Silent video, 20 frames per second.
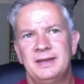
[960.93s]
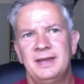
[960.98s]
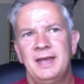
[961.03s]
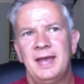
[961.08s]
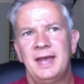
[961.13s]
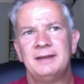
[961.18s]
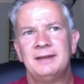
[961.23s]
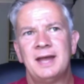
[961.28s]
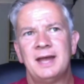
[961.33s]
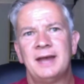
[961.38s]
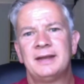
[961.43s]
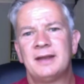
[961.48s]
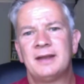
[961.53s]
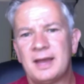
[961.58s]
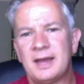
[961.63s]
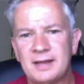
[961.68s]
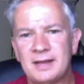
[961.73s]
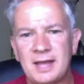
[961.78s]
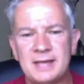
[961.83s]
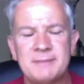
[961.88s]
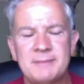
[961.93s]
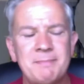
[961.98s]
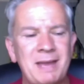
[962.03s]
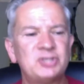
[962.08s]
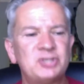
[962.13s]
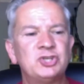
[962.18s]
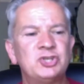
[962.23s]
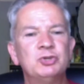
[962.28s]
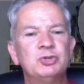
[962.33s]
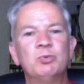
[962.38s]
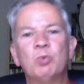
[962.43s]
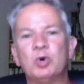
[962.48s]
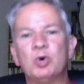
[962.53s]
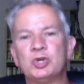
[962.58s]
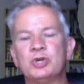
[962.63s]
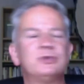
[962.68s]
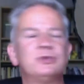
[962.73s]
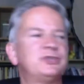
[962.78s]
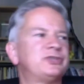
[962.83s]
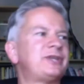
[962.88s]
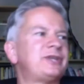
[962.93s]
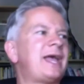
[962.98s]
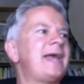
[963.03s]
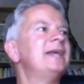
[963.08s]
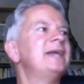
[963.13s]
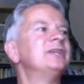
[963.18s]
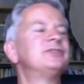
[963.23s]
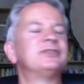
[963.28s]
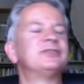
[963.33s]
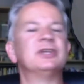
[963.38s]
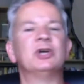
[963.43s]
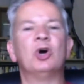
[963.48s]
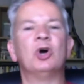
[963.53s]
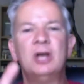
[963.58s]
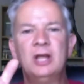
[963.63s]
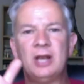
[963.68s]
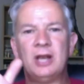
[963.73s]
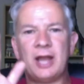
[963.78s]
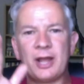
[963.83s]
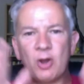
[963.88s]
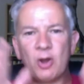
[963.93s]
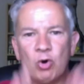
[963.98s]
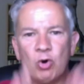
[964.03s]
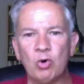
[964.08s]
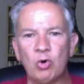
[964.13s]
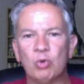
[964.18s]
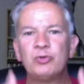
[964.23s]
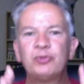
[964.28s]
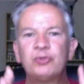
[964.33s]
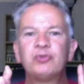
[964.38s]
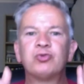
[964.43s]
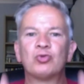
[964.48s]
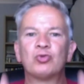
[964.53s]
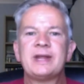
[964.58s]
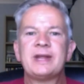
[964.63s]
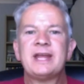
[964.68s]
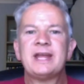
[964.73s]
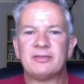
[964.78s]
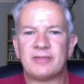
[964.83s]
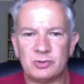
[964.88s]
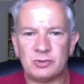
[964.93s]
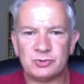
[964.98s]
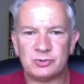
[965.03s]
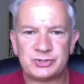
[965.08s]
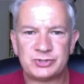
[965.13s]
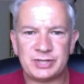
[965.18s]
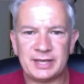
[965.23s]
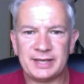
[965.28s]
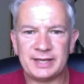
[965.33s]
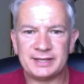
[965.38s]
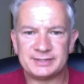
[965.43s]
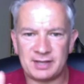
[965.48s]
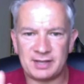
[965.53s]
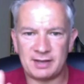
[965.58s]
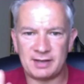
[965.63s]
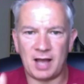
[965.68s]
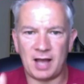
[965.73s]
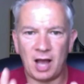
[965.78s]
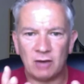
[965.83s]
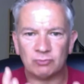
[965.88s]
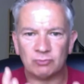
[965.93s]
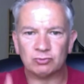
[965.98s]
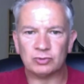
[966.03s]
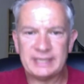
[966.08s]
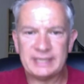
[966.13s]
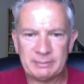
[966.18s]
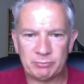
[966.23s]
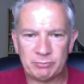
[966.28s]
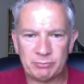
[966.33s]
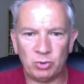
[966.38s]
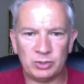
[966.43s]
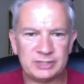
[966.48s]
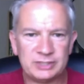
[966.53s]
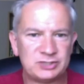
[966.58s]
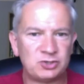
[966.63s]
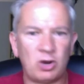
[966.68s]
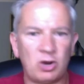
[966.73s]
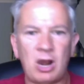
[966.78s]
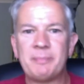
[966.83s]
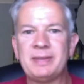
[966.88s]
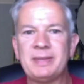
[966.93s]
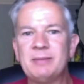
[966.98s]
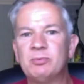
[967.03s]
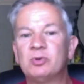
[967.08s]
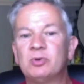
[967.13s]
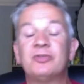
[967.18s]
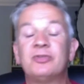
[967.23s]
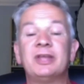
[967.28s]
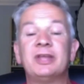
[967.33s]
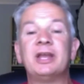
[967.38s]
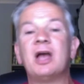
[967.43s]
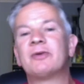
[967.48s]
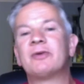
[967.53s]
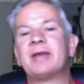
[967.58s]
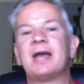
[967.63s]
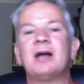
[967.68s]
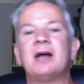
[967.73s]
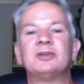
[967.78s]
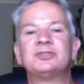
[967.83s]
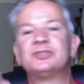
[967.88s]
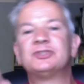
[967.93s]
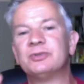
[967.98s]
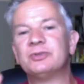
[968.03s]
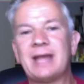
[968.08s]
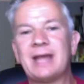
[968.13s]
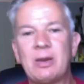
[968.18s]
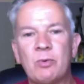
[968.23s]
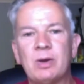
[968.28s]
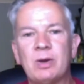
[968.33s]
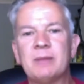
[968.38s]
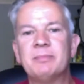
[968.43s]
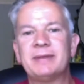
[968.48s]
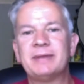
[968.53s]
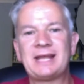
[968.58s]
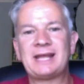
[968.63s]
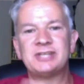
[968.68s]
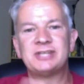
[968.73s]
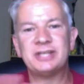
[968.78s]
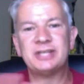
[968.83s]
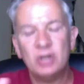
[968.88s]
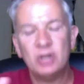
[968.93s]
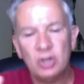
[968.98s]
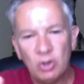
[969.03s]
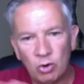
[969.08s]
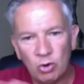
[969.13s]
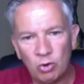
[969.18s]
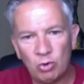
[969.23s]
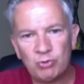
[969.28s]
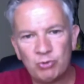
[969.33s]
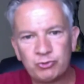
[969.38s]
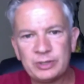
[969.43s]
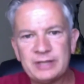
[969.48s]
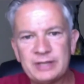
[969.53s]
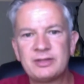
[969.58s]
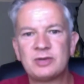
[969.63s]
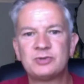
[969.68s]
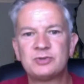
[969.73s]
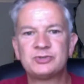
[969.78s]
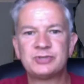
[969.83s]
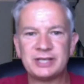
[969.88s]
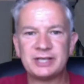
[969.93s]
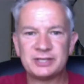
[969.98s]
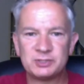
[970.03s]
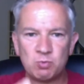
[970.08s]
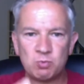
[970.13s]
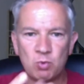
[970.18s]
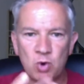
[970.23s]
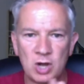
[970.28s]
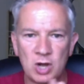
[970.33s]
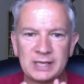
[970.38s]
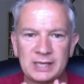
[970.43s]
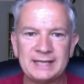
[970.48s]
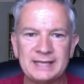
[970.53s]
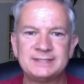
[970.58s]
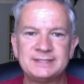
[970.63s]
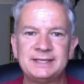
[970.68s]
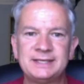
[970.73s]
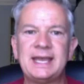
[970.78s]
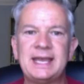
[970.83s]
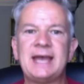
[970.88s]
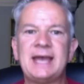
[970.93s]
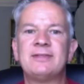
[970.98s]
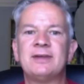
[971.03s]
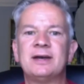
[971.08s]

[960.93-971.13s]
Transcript: And I imagine what you would say is that like all three of those things are really important. It's not like people think, okay, I'll just do that one, but actually all three of those things working together